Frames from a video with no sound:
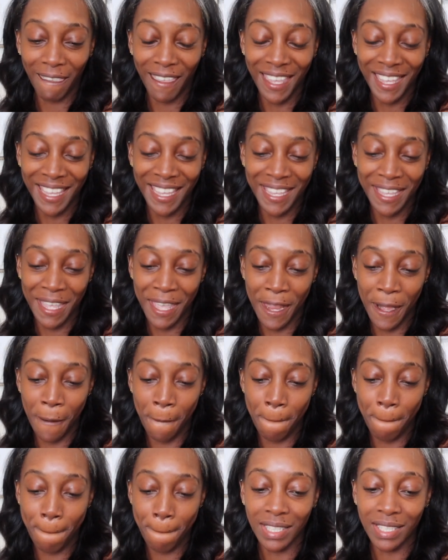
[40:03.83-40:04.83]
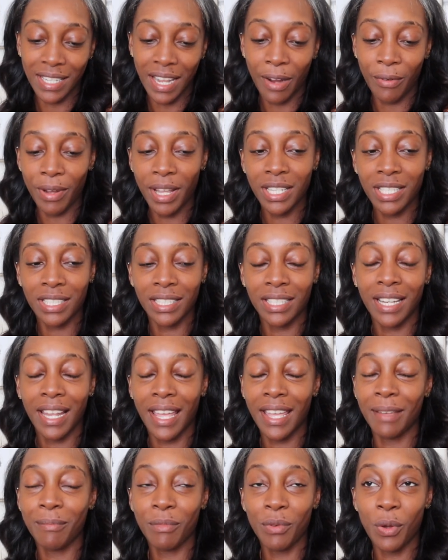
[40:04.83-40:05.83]
And the direction that
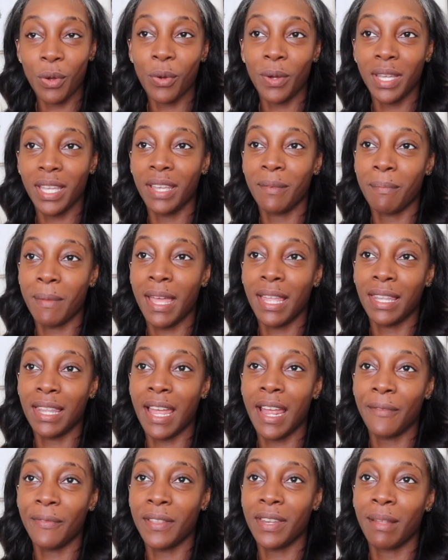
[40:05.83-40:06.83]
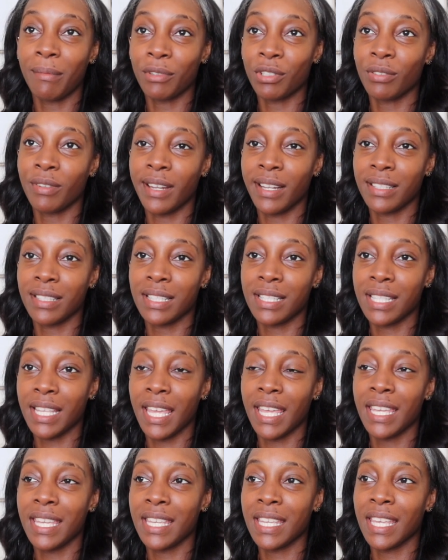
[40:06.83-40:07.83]
I am going in my life that I'm trying to
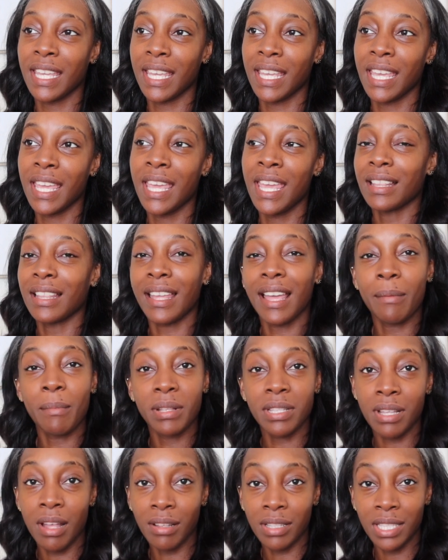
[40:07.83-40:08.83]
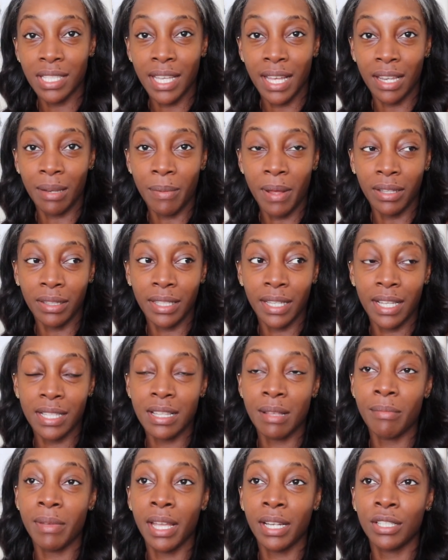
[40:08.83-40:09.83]
take. Like, I'm going to talk to y'all about that, because
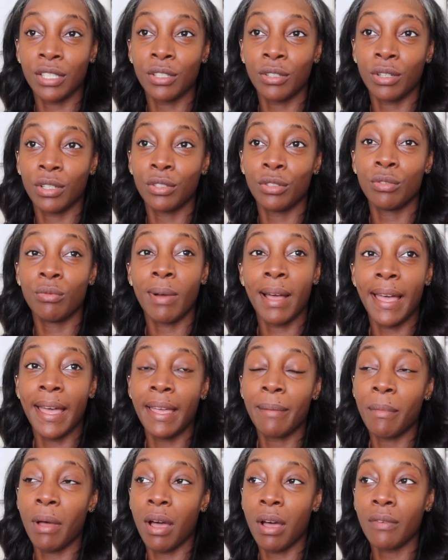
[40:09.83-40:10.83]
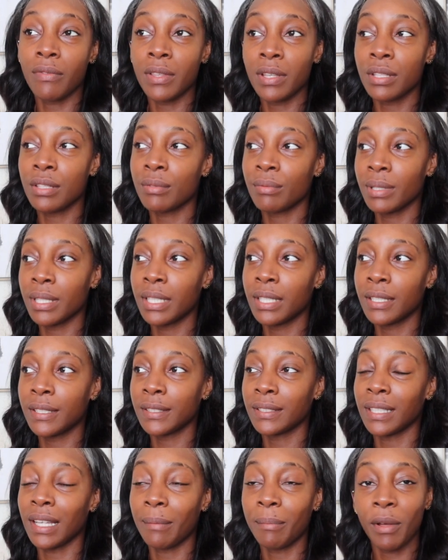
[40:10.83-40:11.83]
I'm actually going to do why I'm off this week,
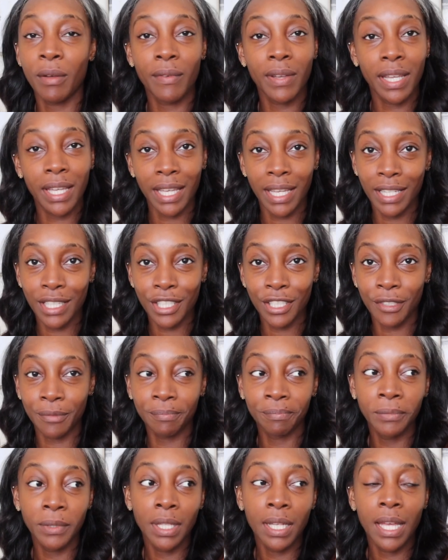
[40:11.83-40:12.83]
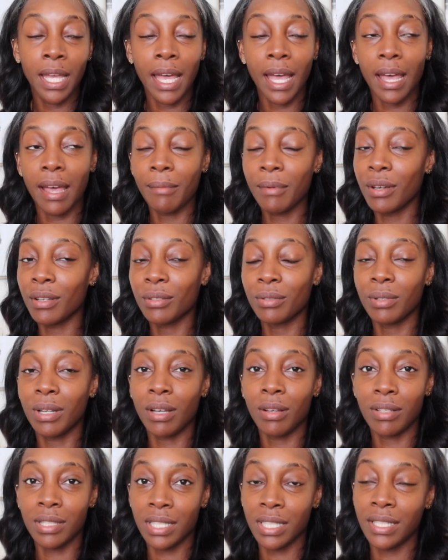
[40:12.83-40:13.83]
because I'm on vacation. I'm going to do a
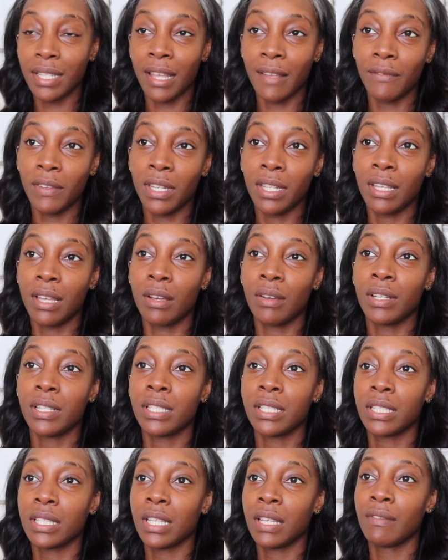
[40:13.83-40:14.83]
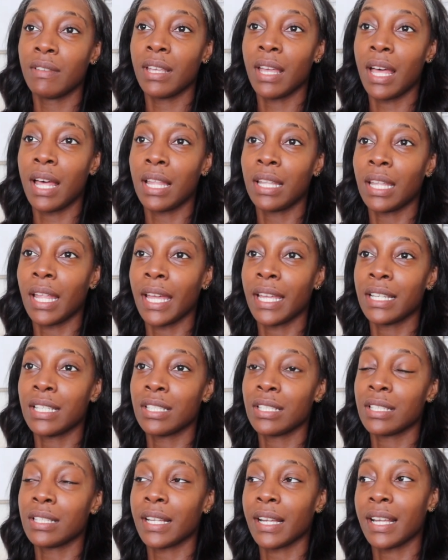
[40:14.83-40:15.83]
whole sit-down video and just give y'all, like,
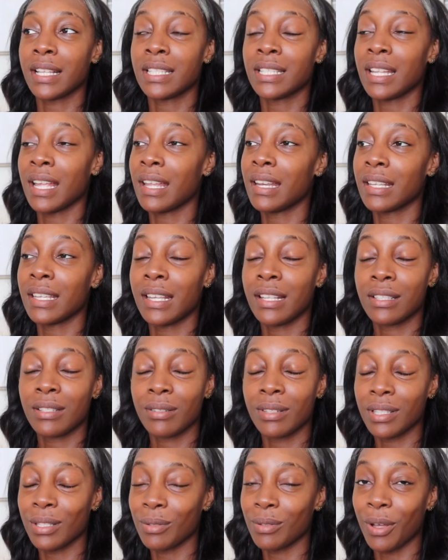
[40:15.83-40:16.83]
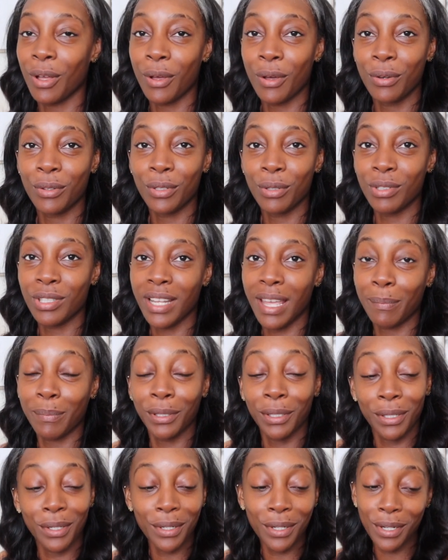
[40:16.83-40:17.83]
just like I said, I done entered into a whole new chapter.
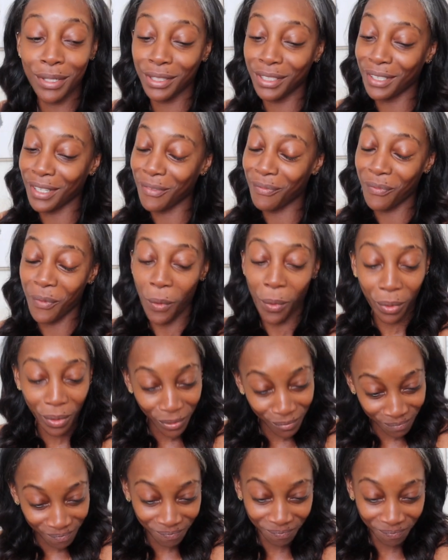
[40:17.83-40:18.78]
Your girl, 34.